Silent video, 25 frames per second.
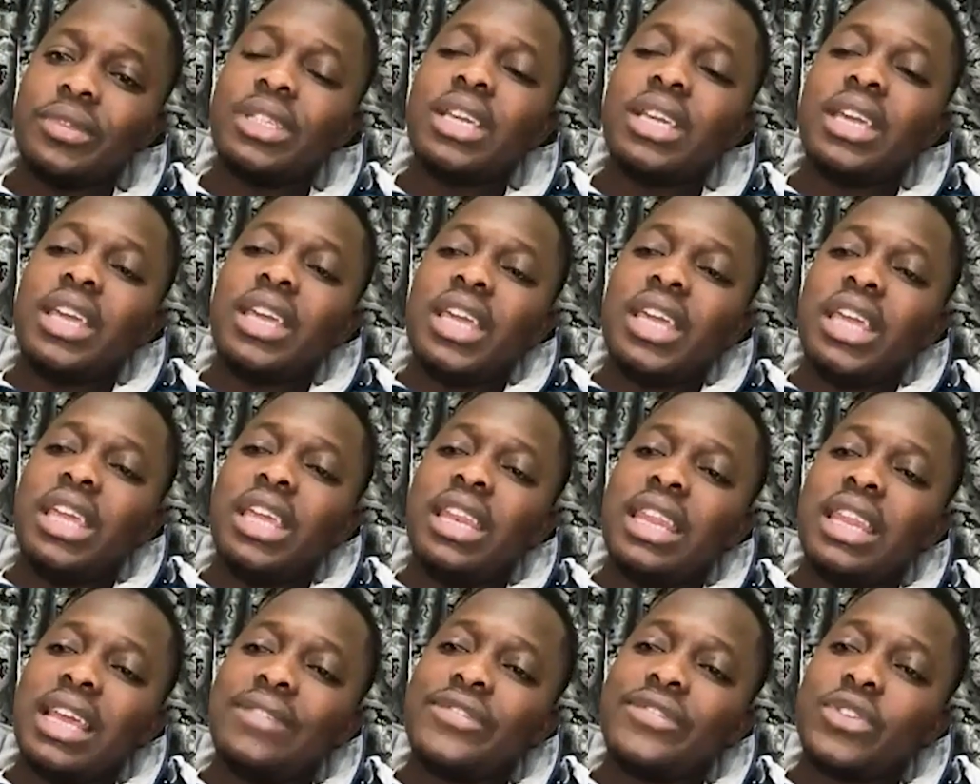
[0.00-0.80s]
He
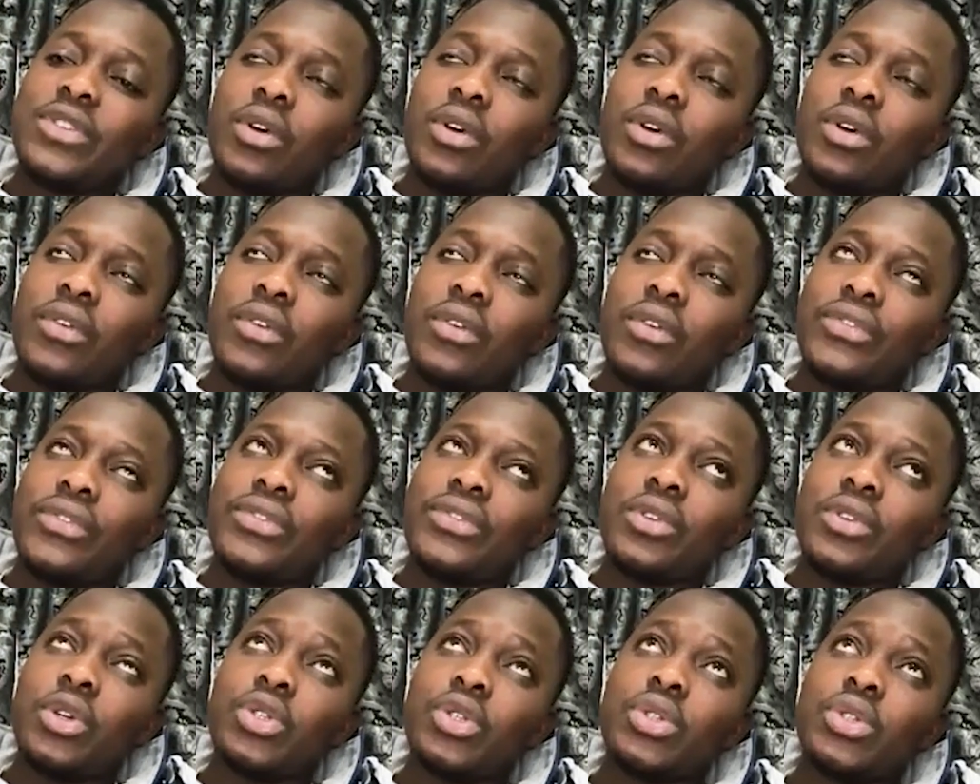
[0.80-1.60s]
left of
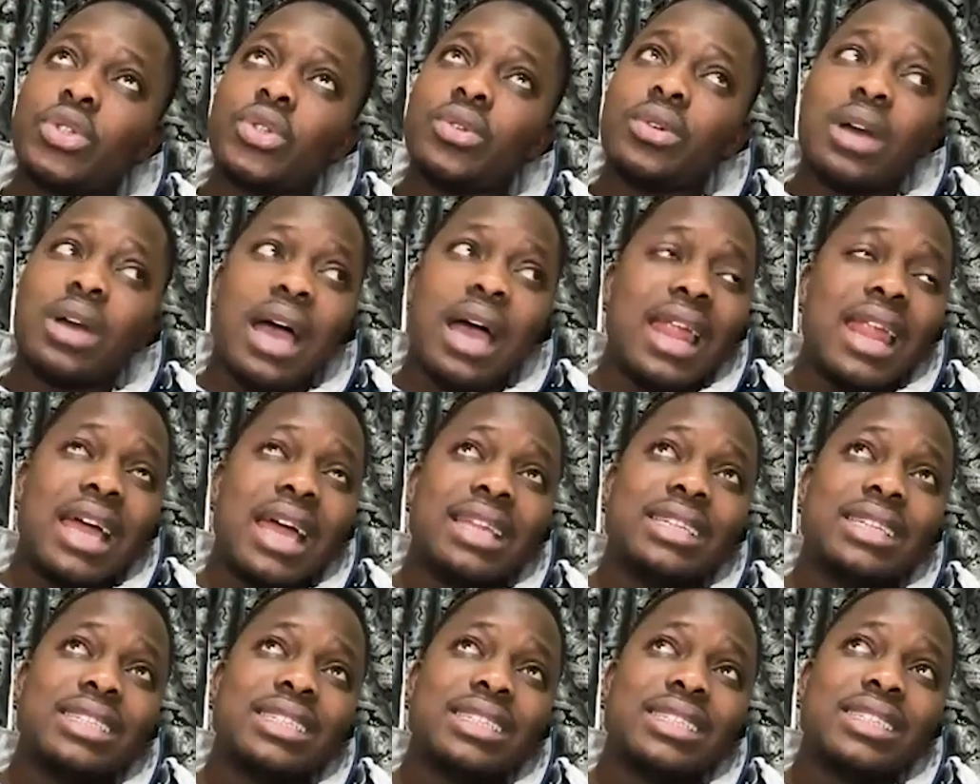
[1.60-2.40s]
Osun
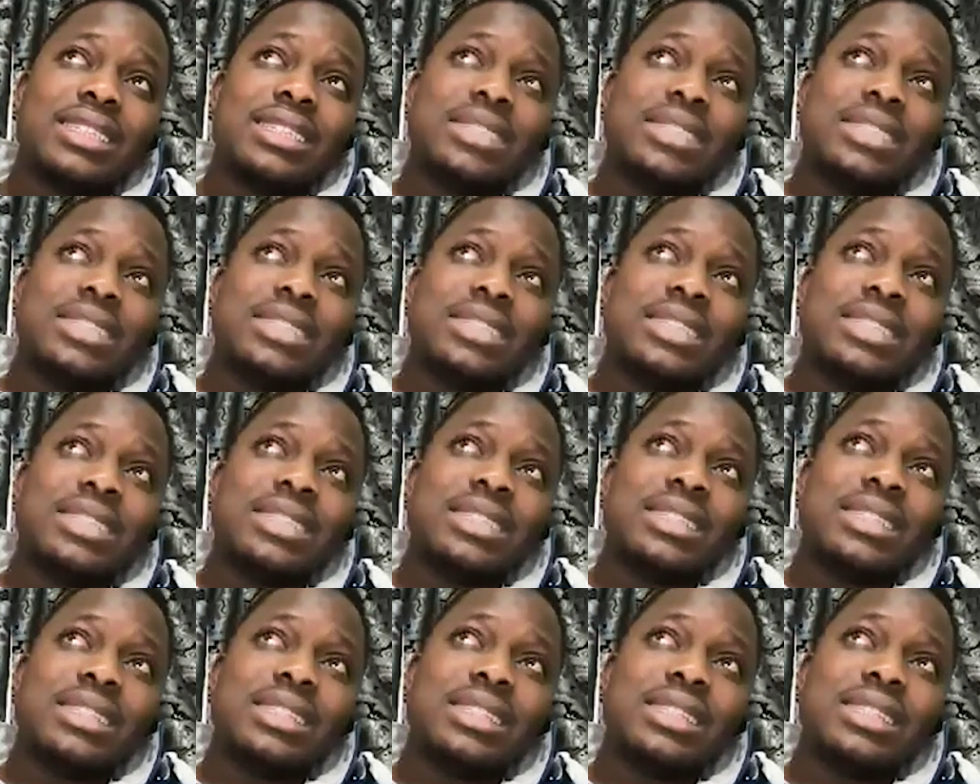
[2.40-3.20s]
around
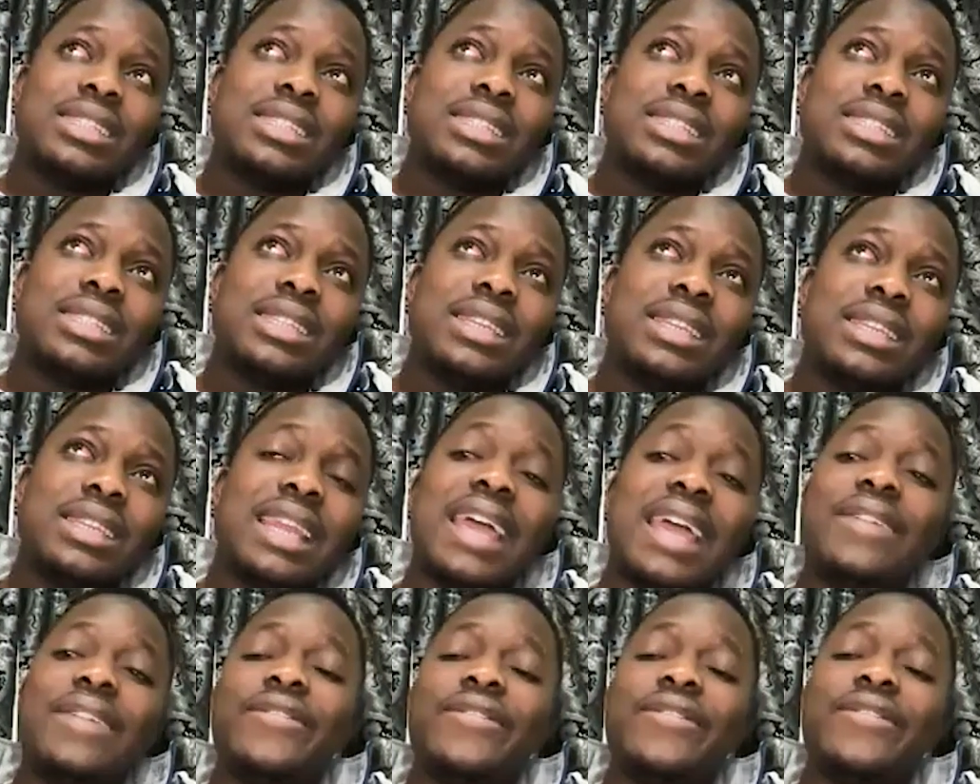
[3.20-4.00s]

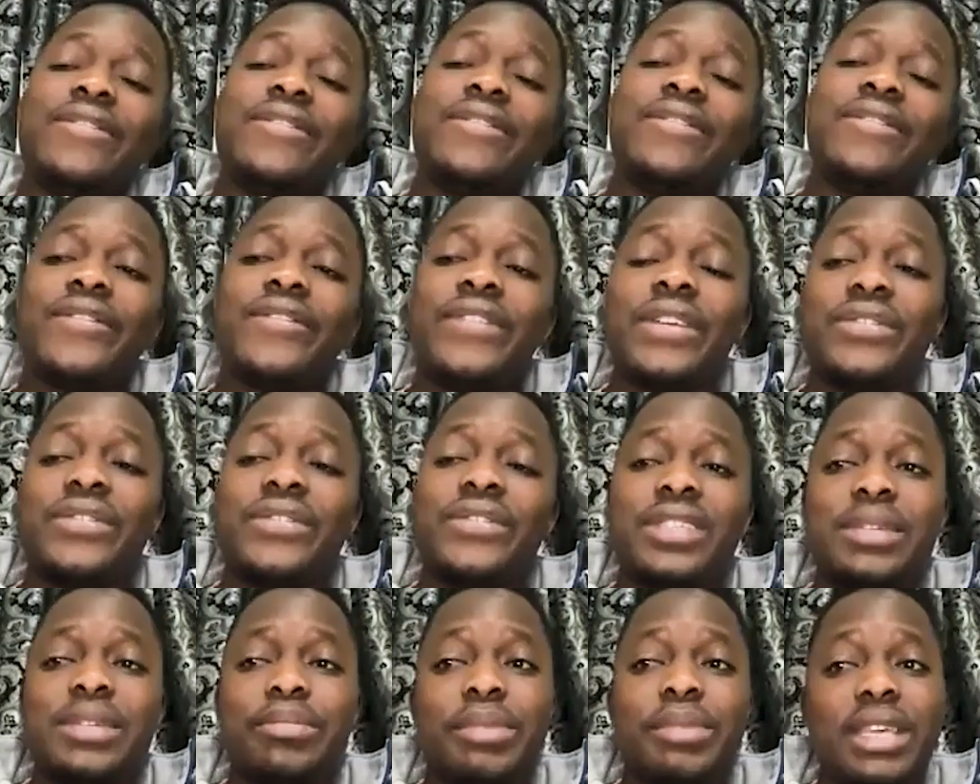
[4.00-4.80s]
9:50
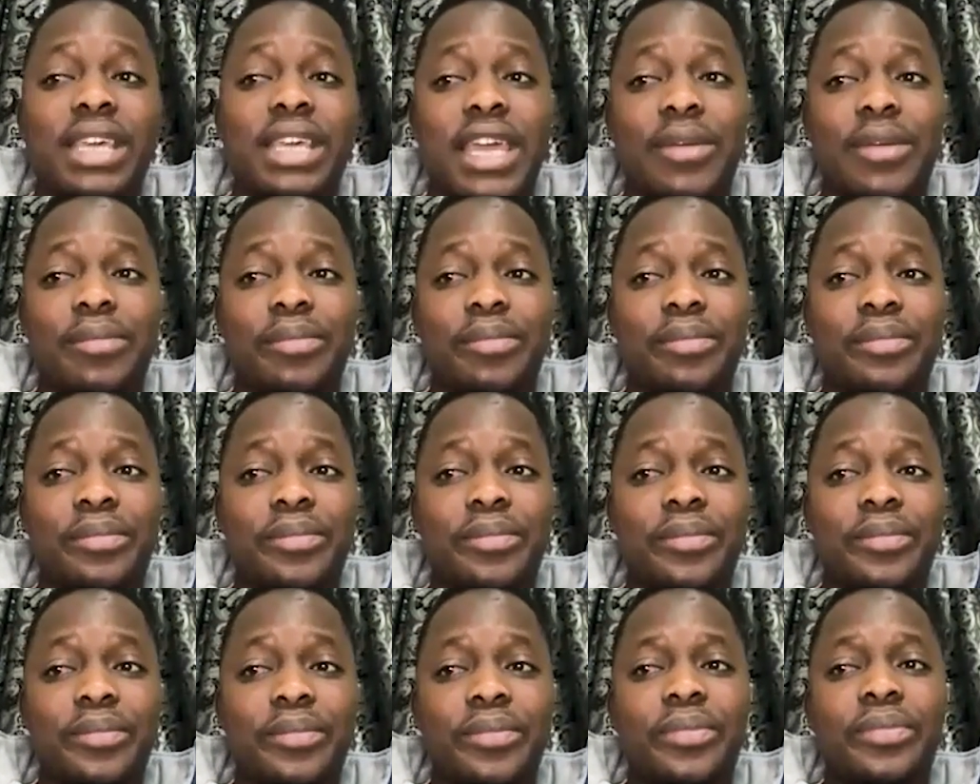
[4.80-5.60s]
p.m.
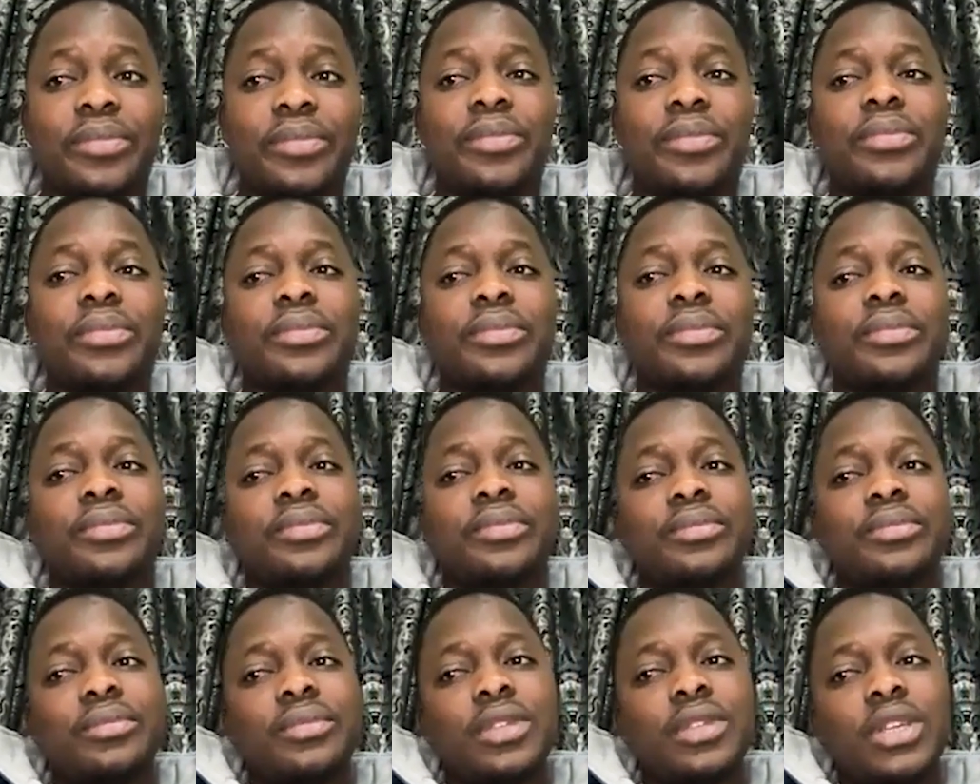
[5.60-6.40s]

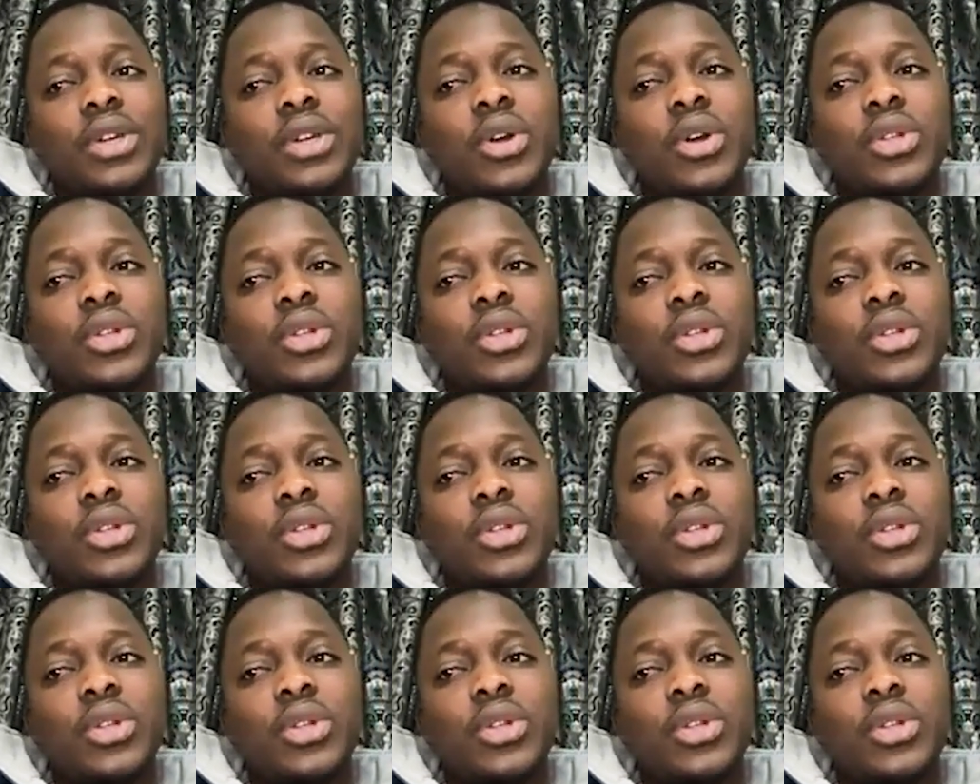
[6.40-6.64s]
He got to